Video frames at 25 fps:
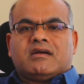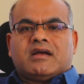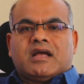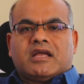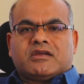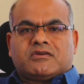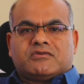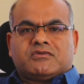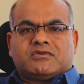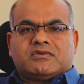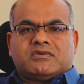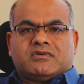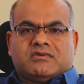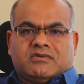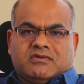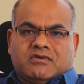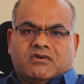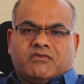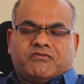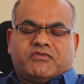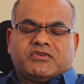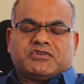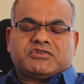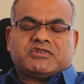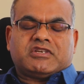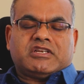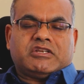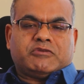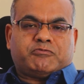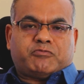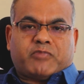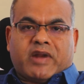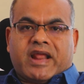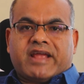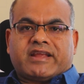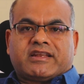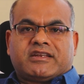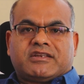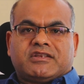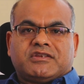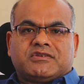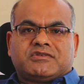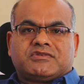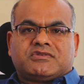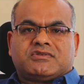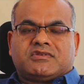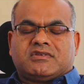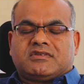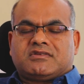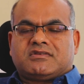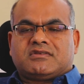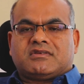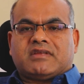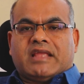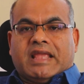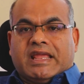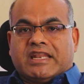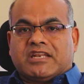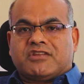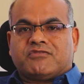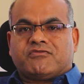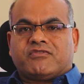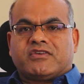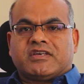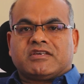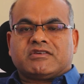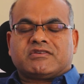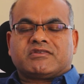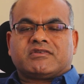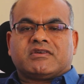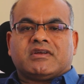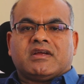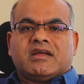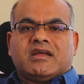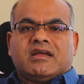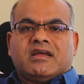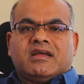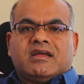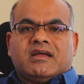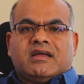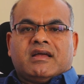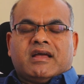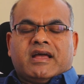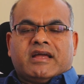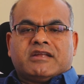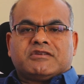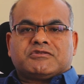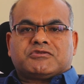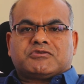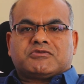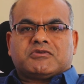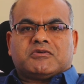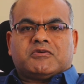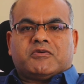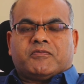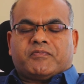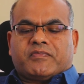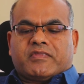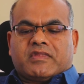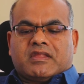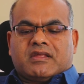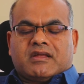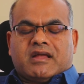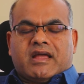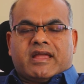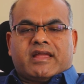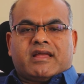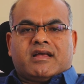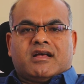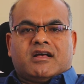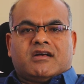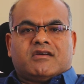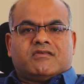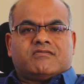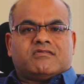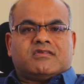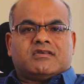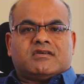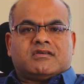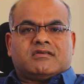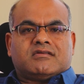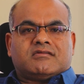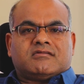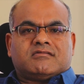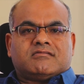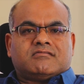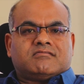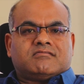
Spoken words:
I could officially practice it anywhere. And so I have